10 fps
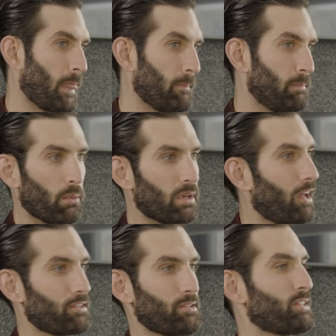But we
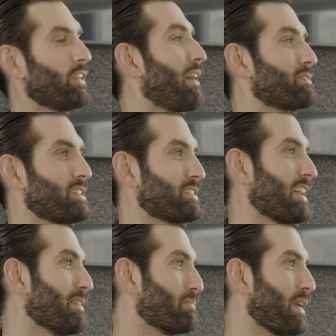also still have to
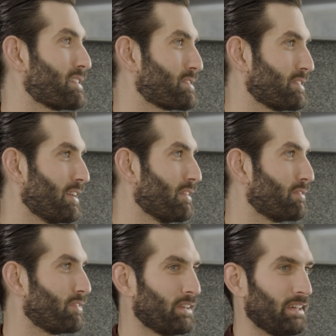stay abreast
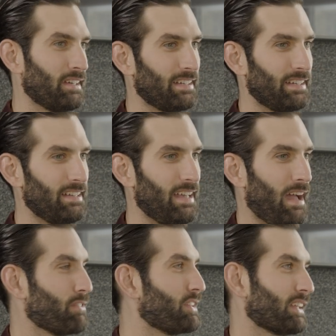of
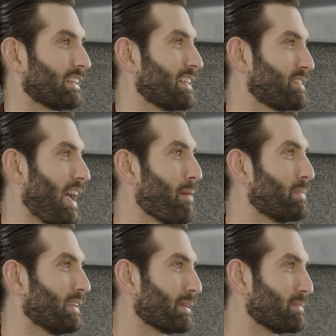everything that's
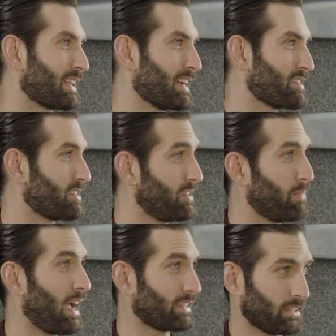happening, because it's
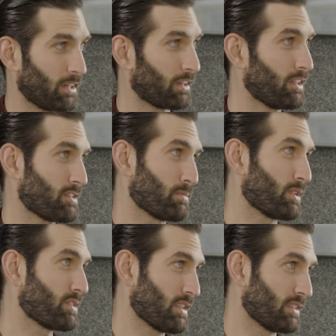impacting our
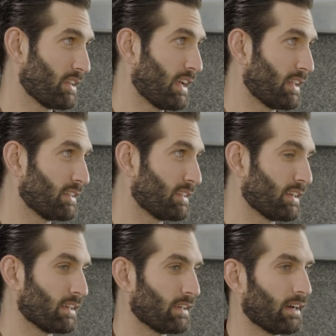customers, and
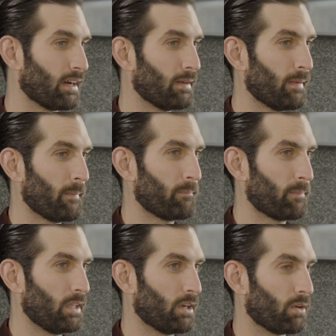the
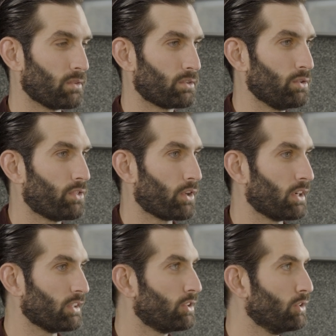
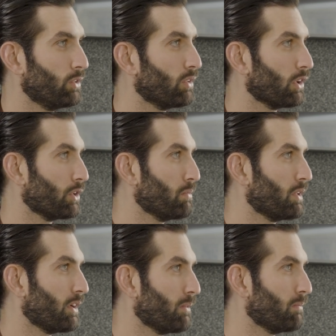232
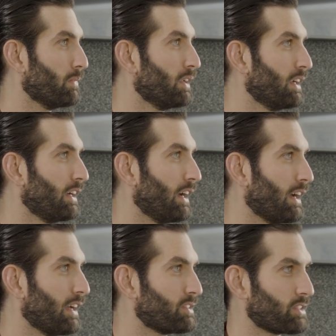aluminum,
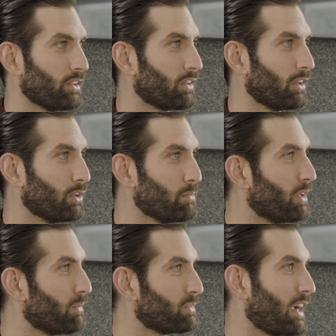steel and
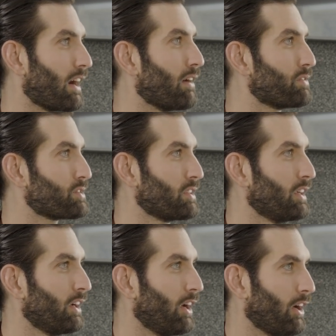aluminum tariffs
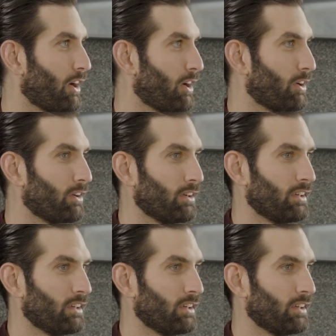are